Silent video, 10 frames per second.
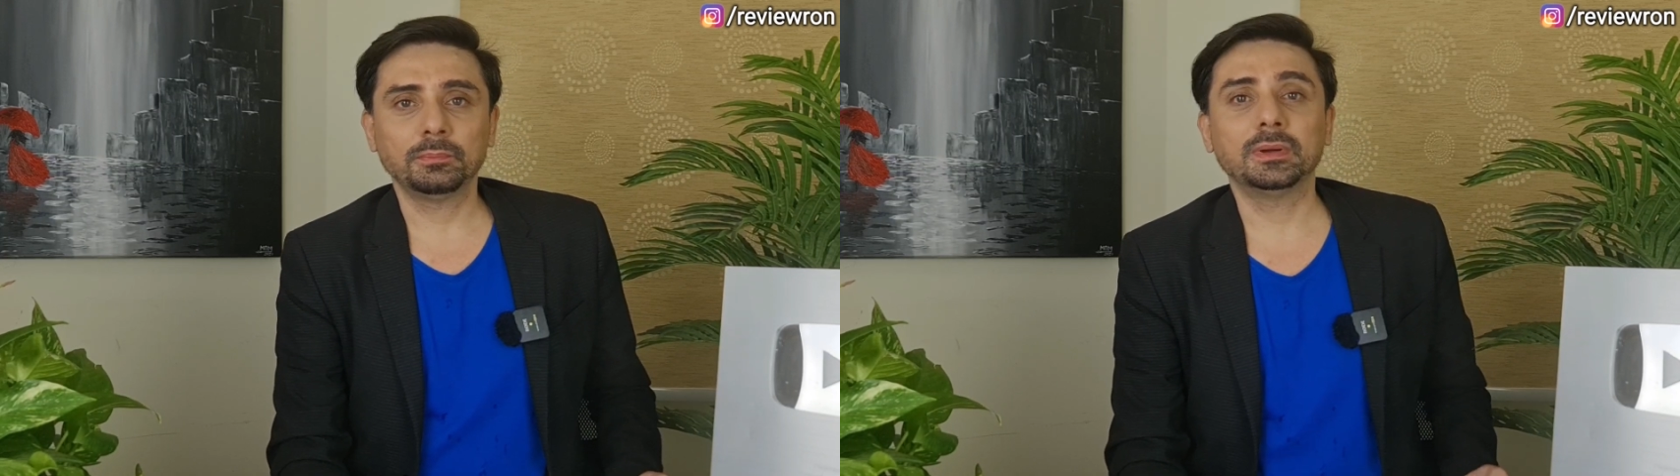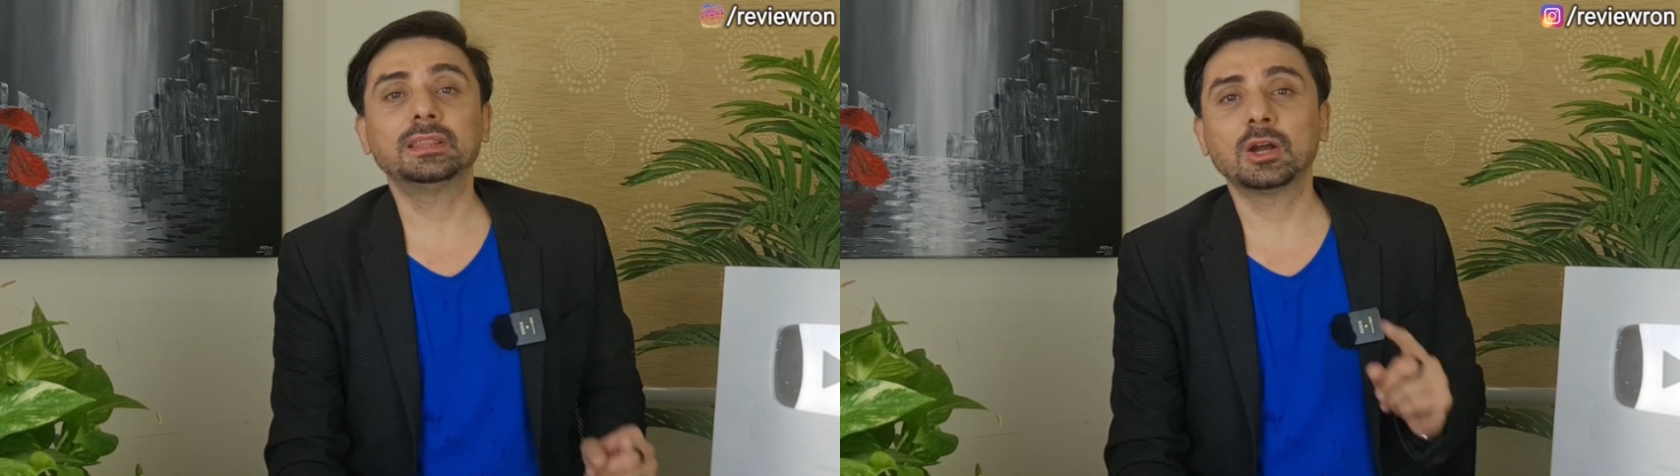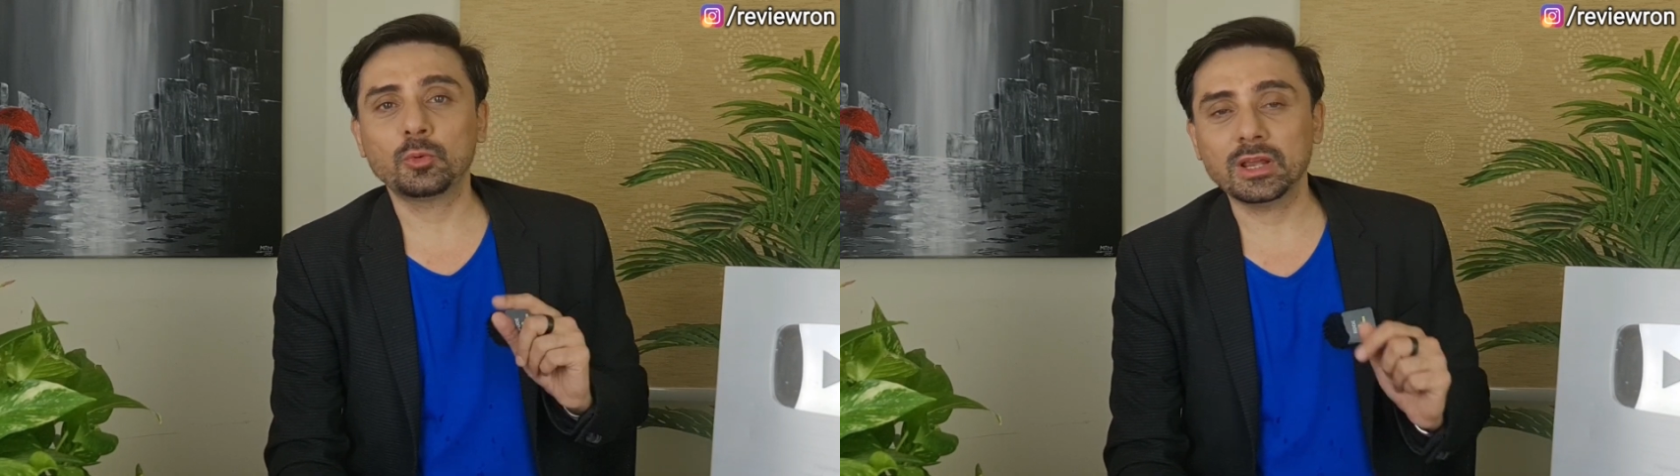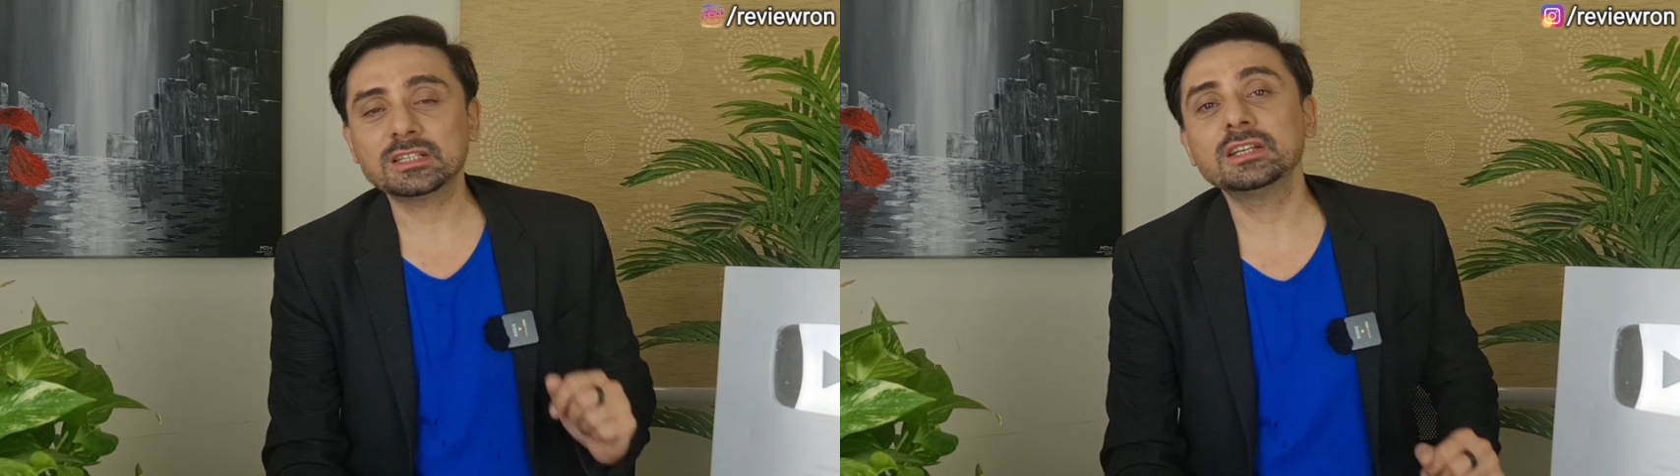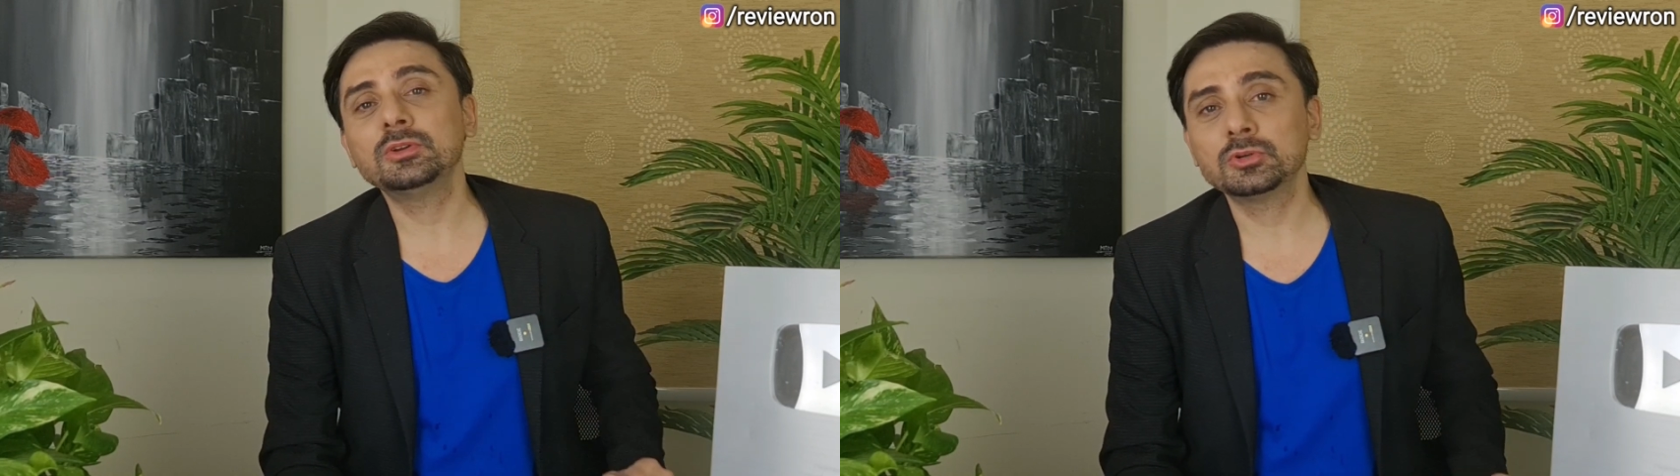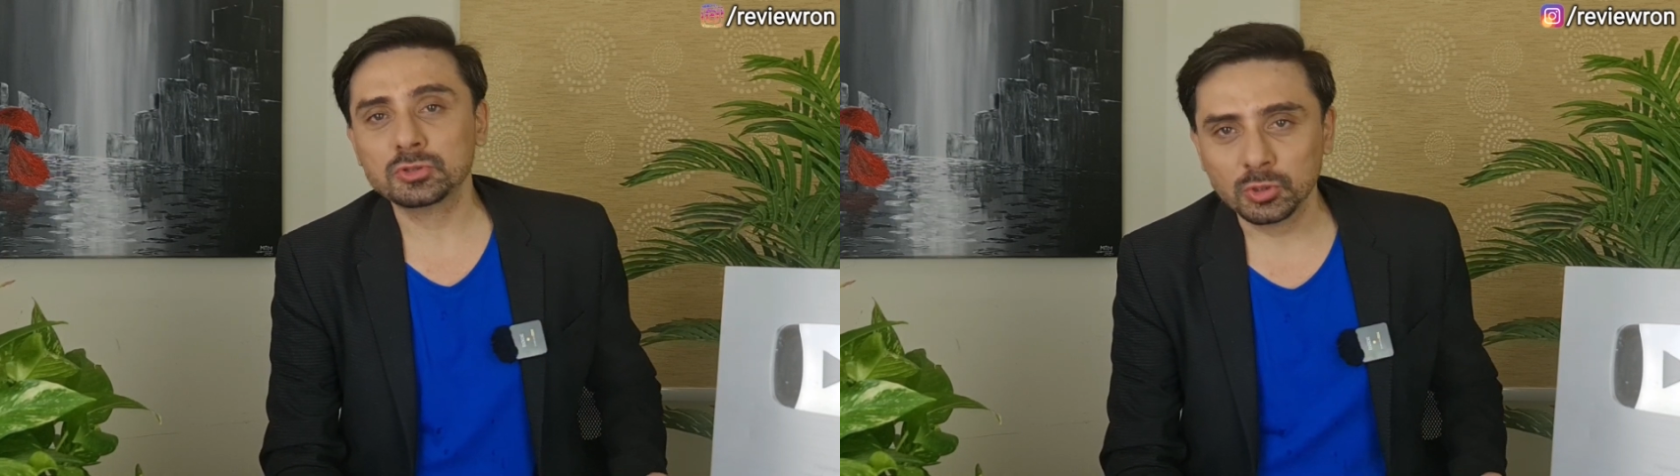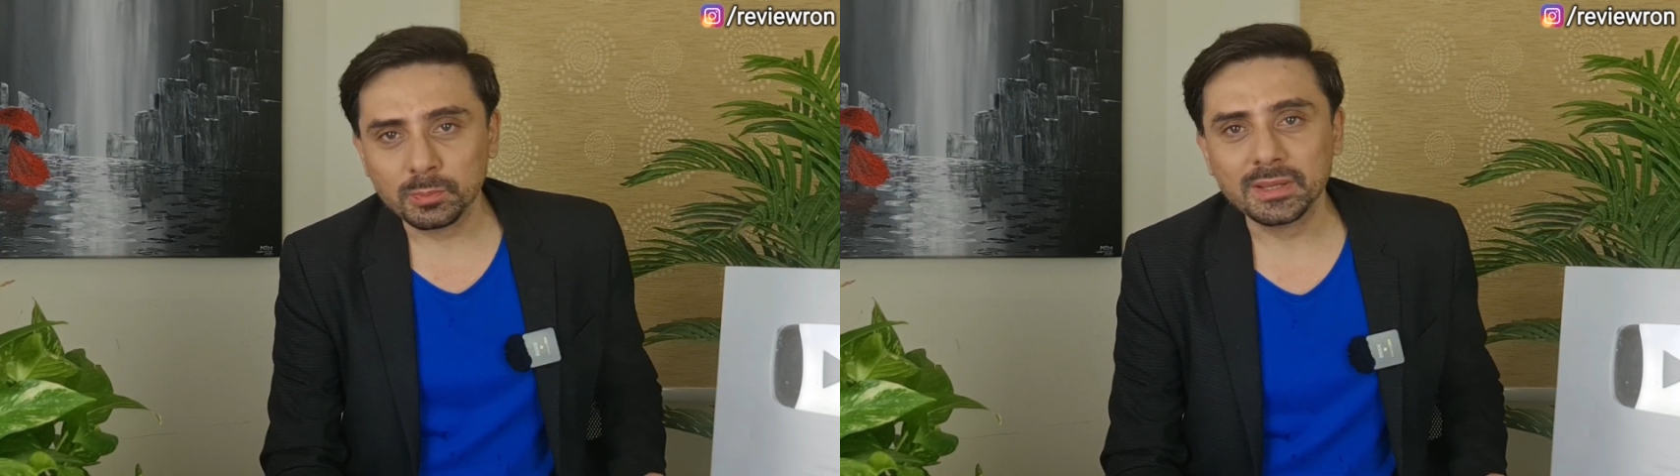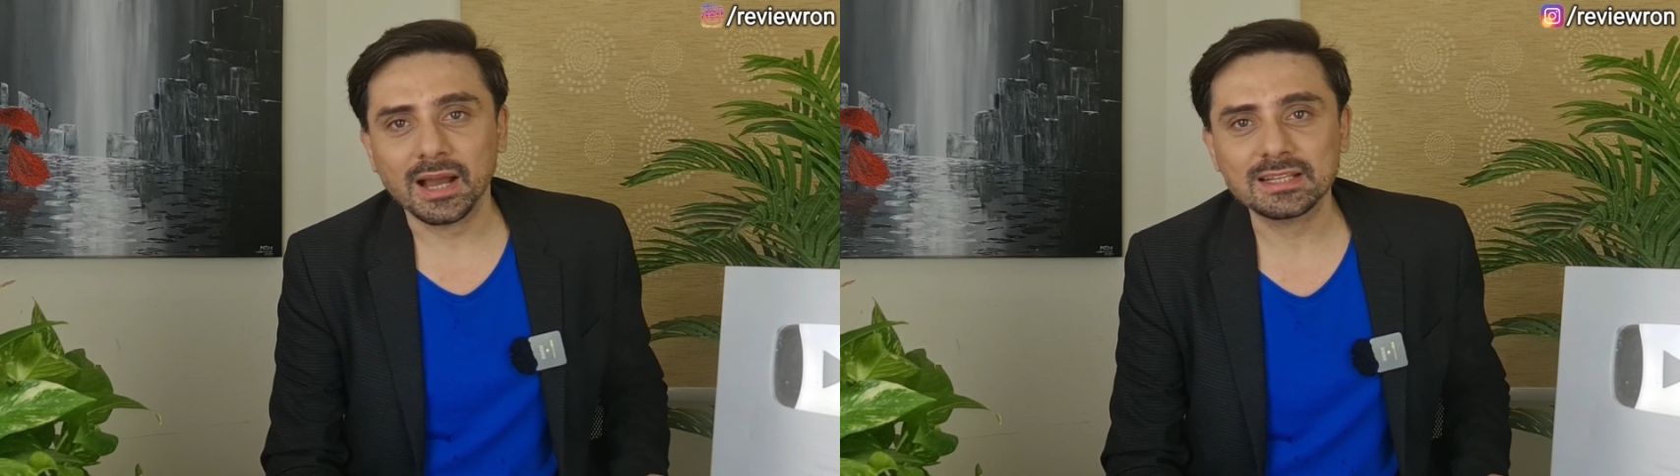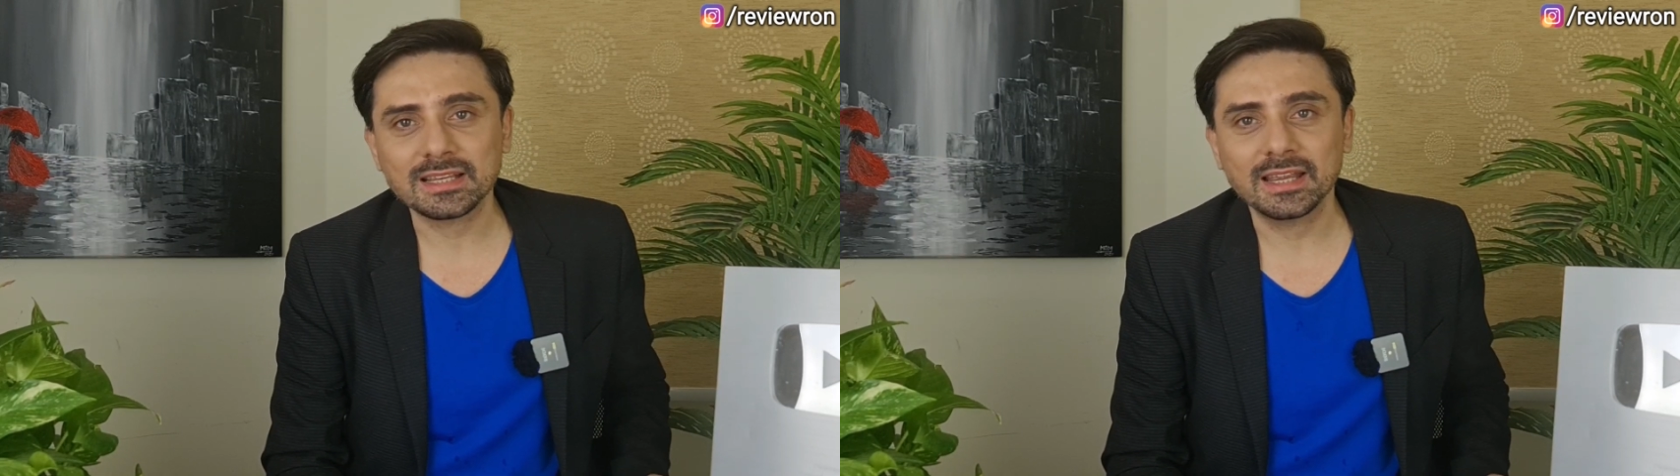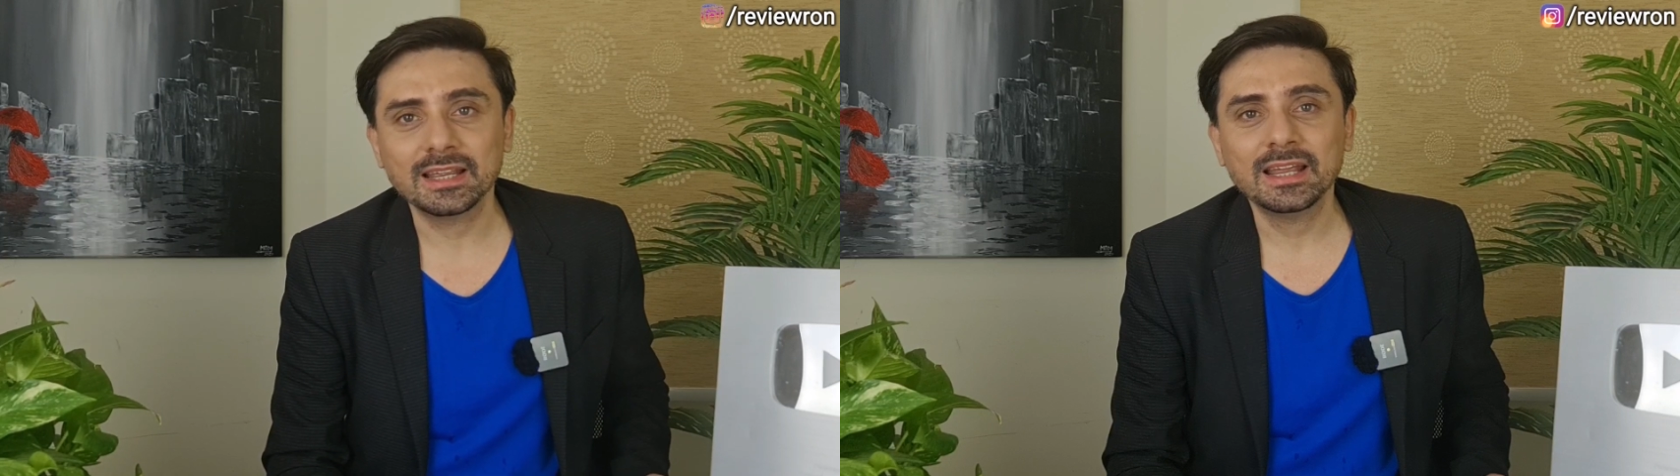But the question you should be
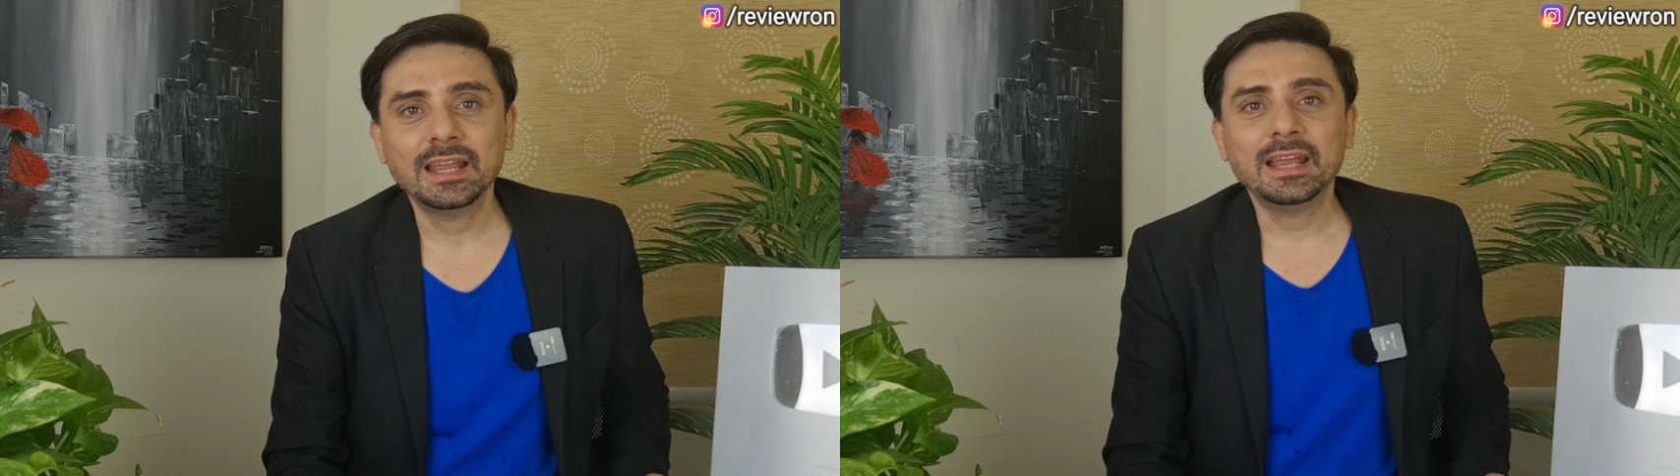asking